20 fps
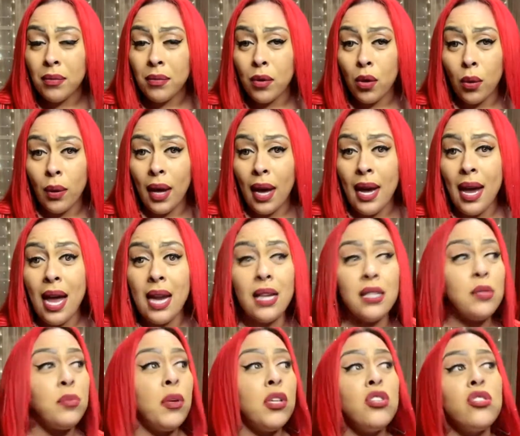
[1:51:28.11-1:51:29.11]
Okay. And
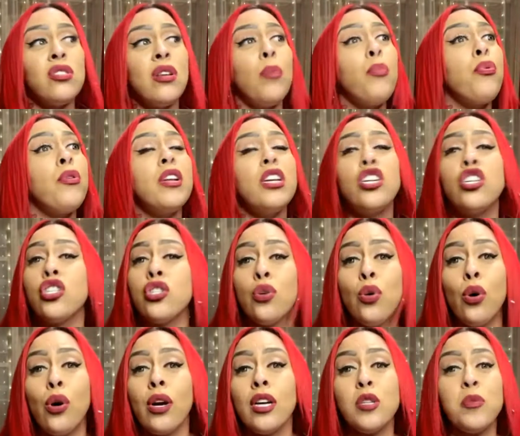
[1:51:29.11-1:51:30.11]
as much as I'm pretty
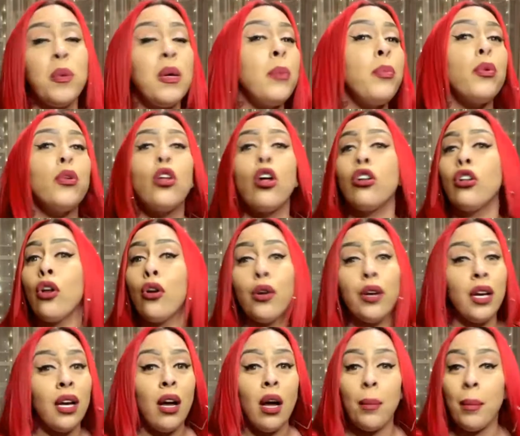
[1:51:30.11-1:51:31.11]
sure as people are
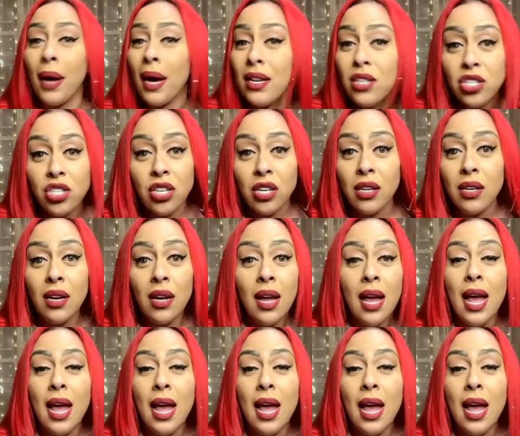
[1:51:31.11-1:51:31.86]
lurking on my shit,